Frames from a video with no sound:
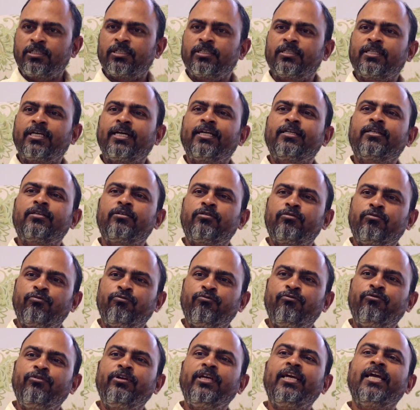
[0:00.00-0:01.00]
that
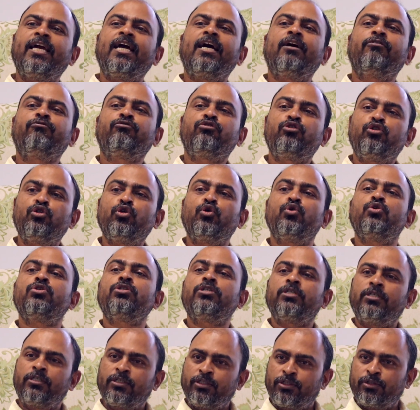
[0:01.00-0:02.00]
we have
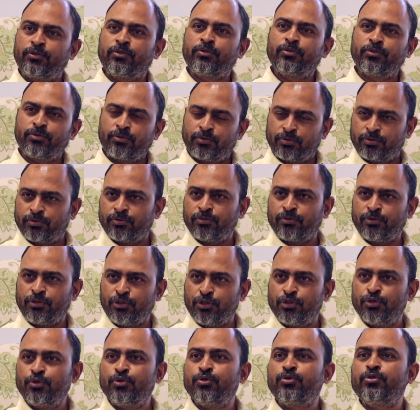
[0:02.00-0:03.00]
chosen to
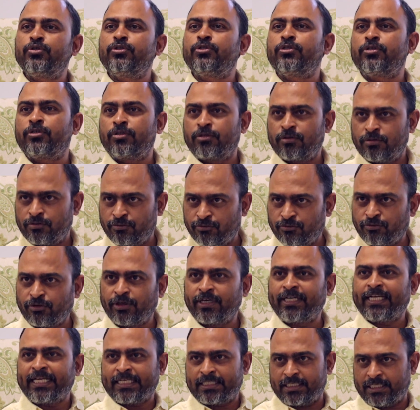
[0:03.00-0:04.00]
use for
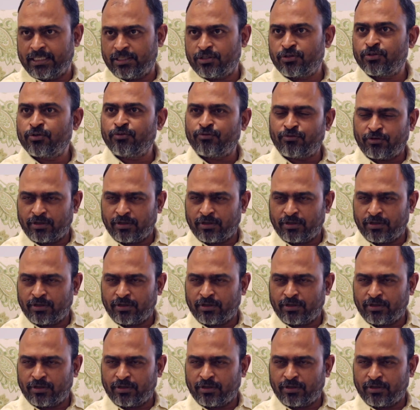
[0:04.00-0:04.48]
testing so far.